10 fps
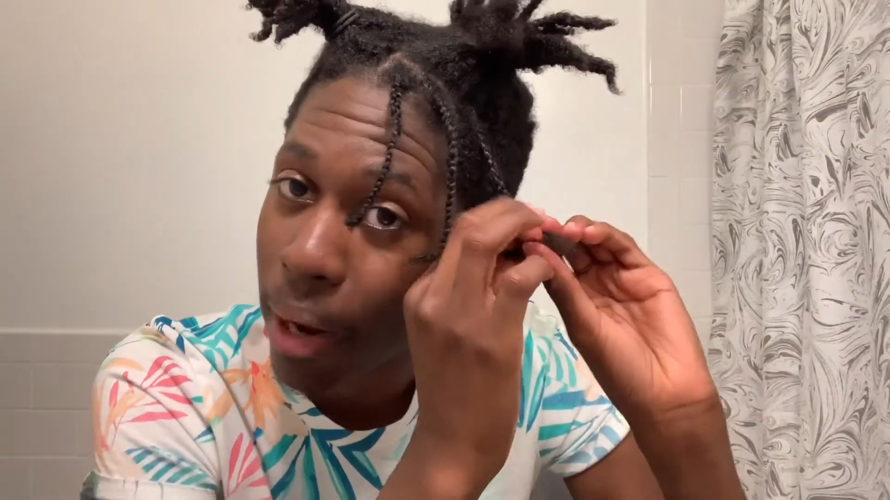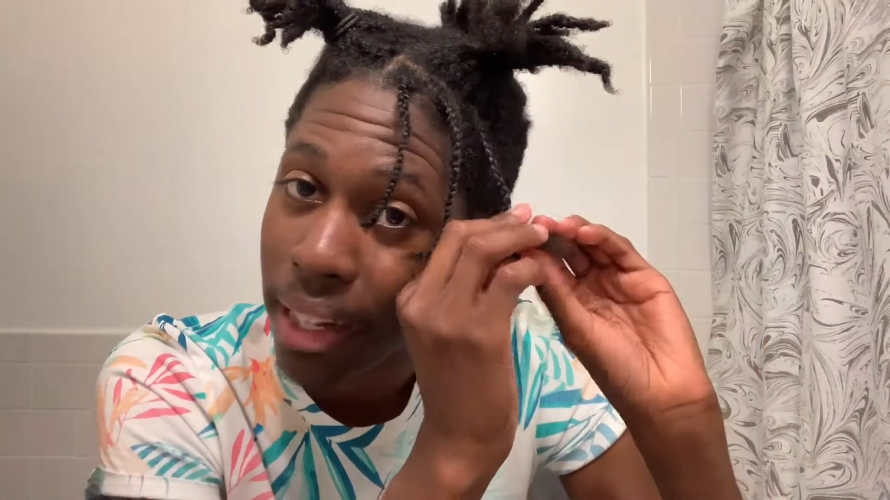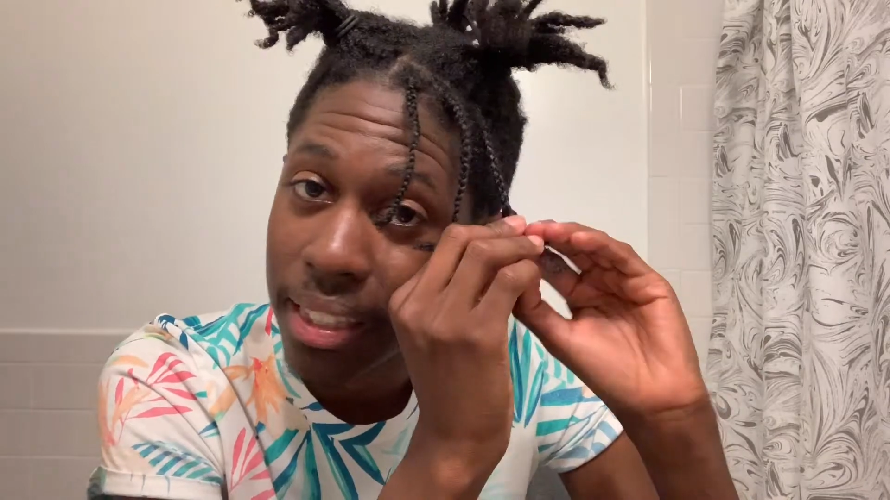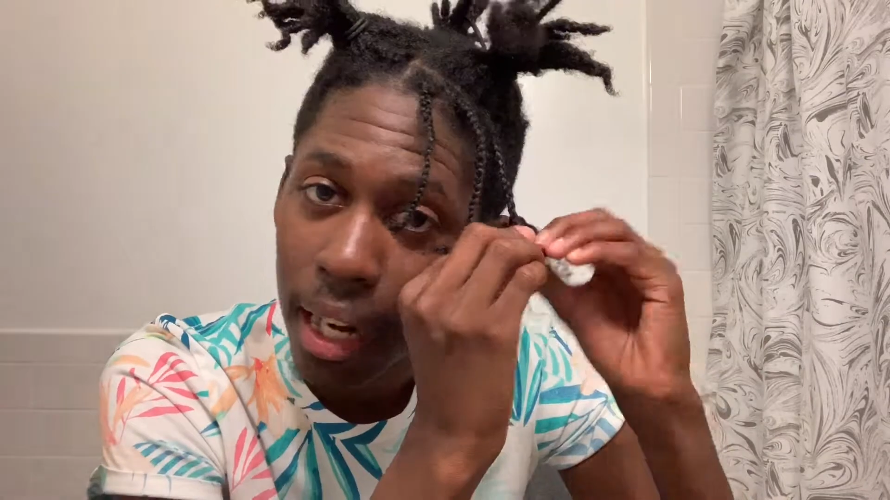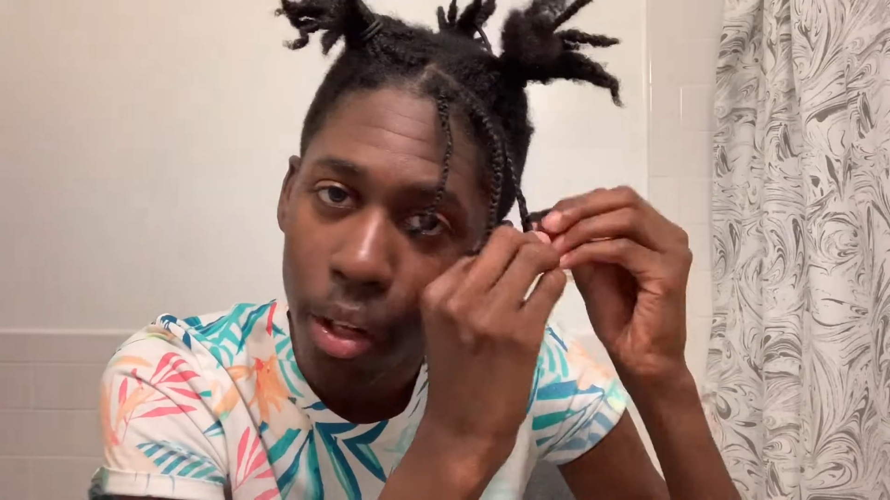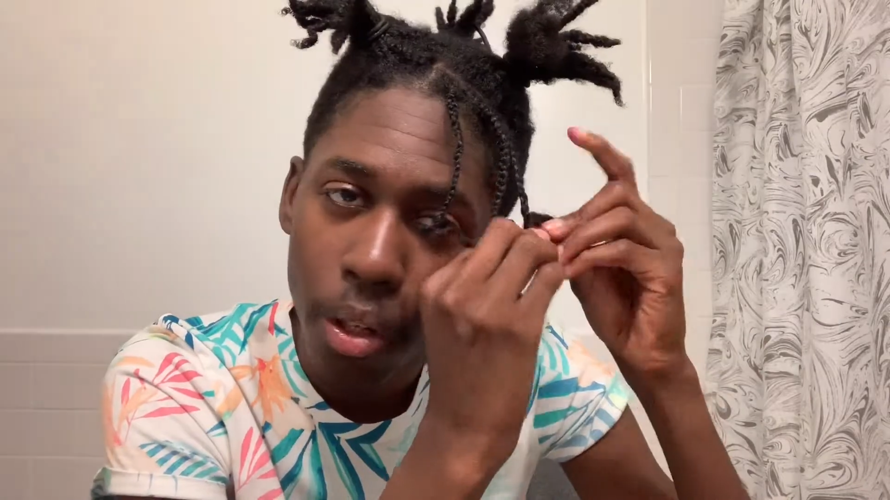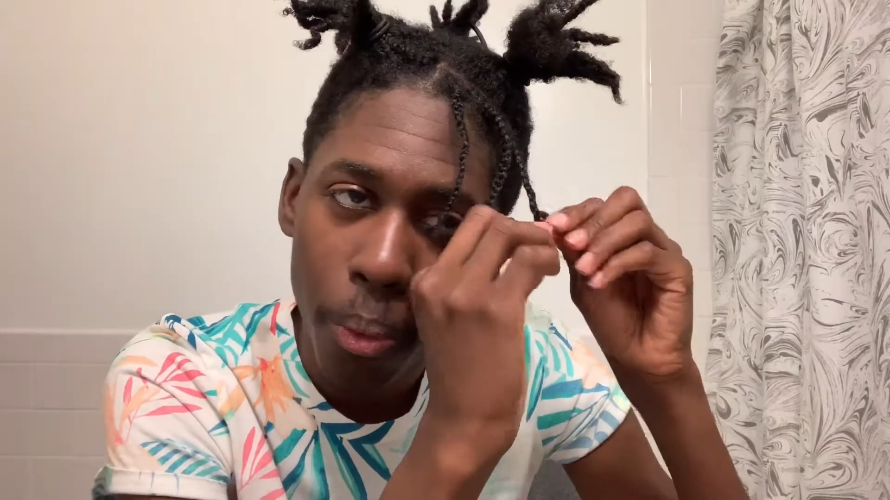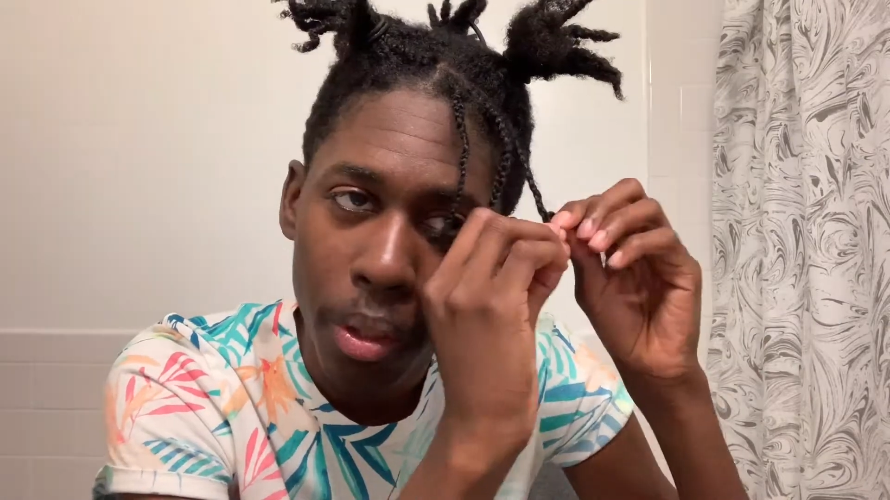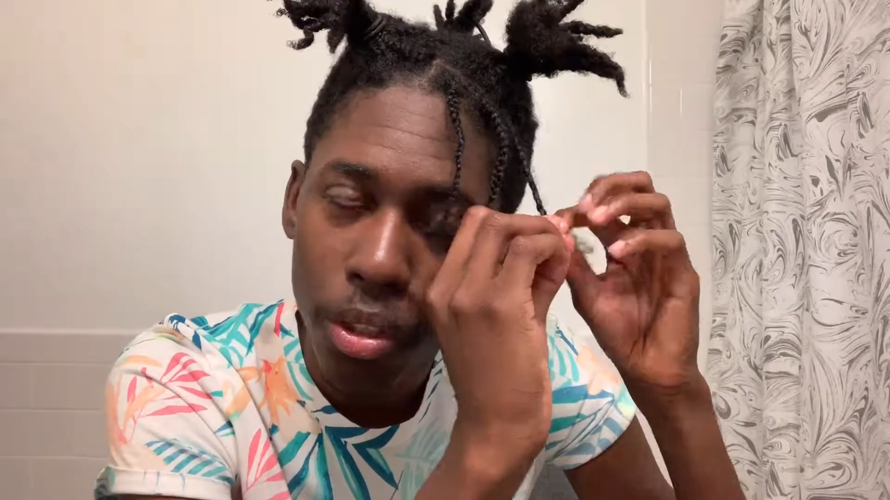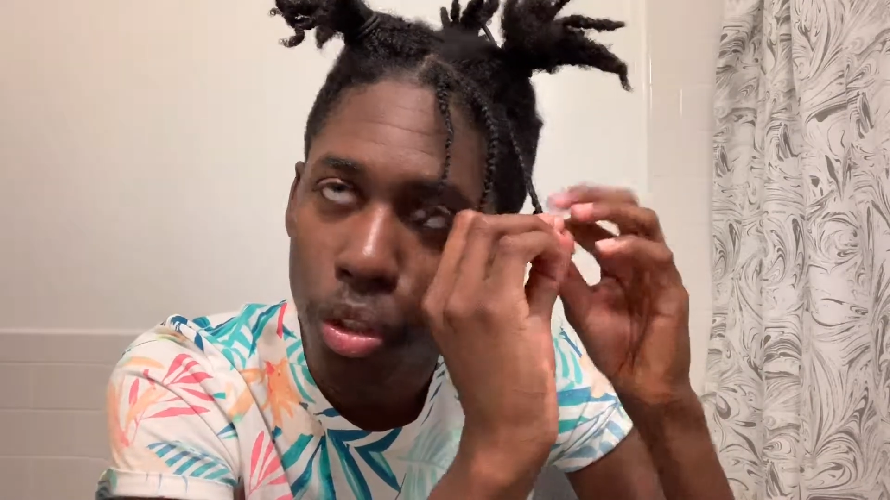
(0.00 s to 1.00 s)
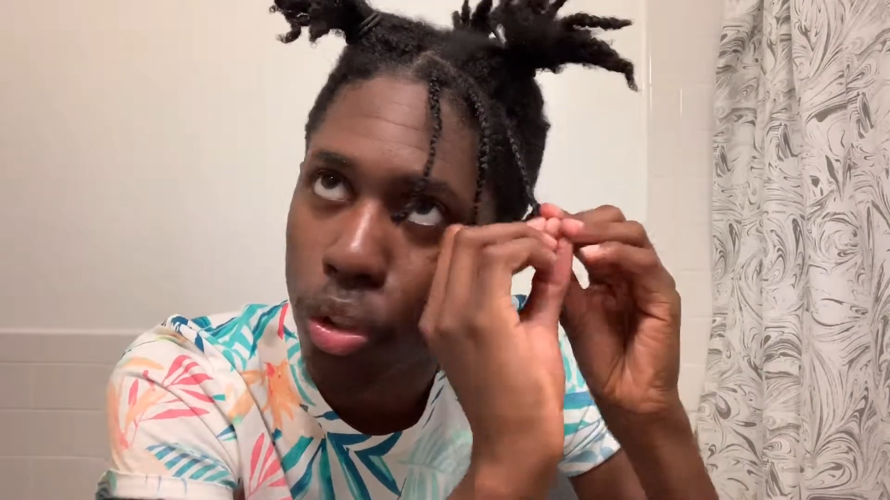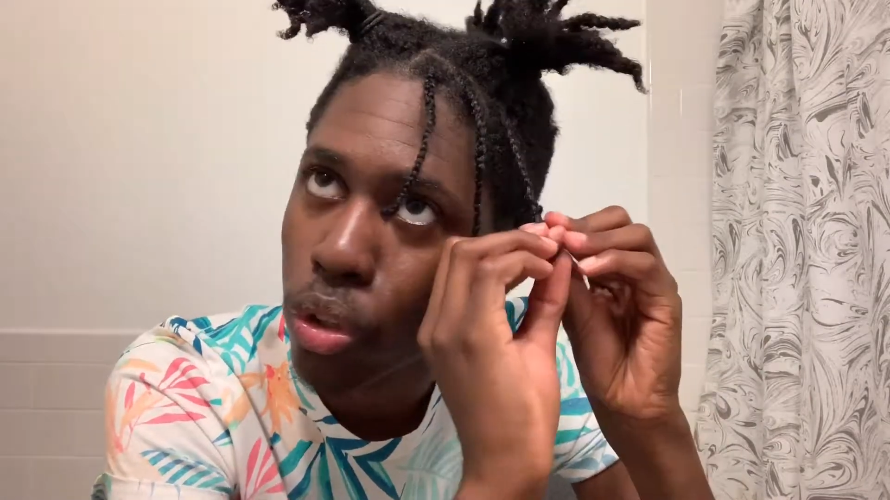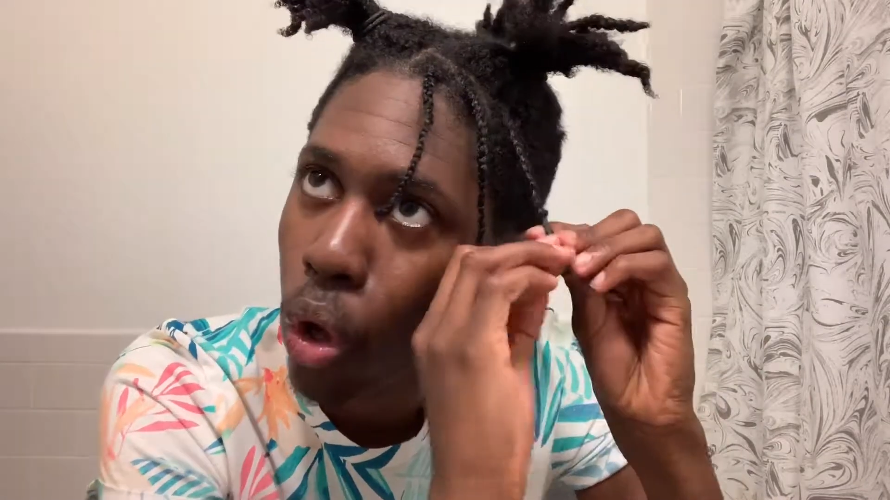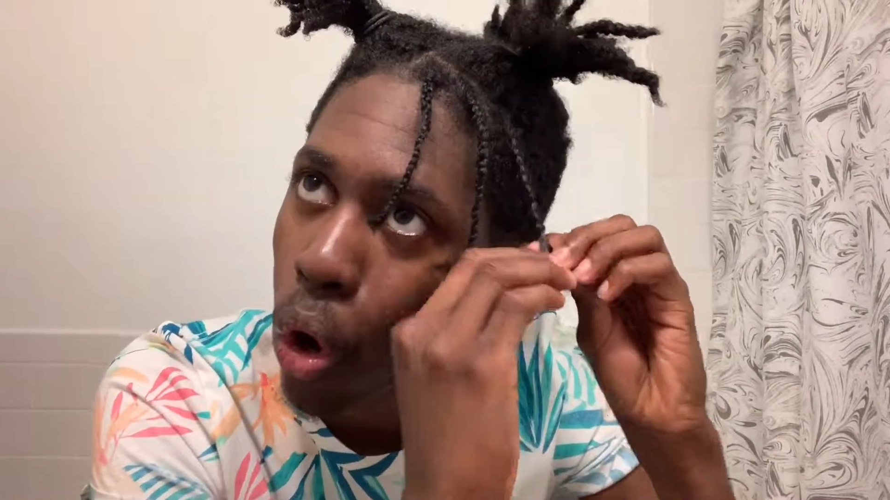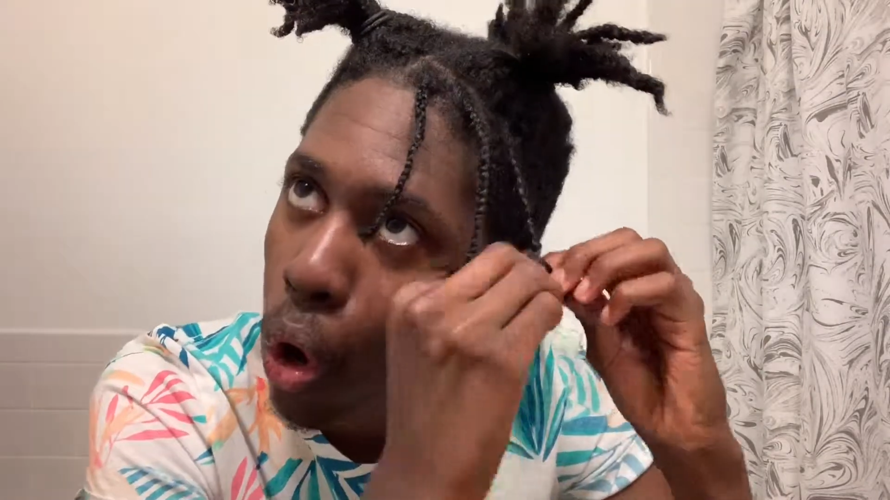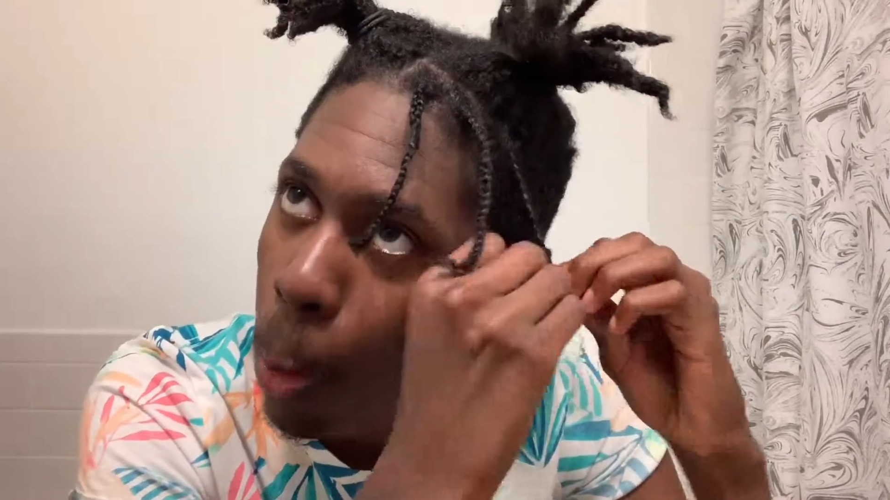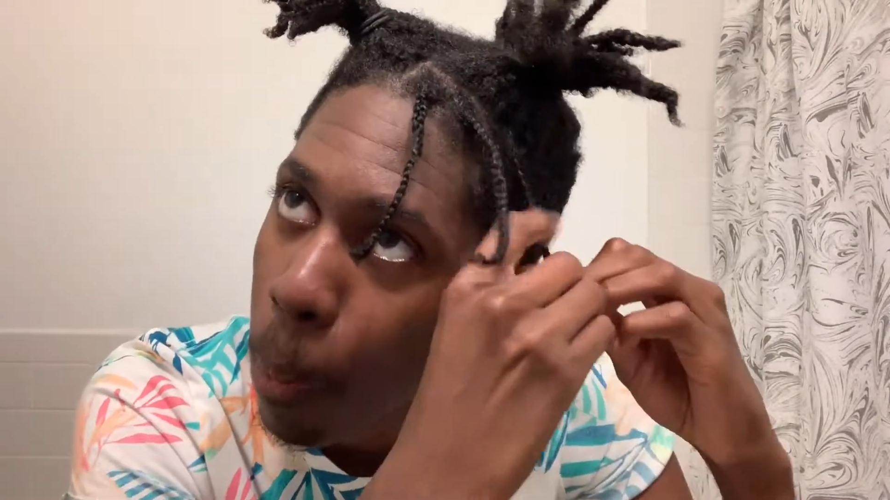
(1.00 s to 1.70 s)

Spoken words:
when I tell you there was no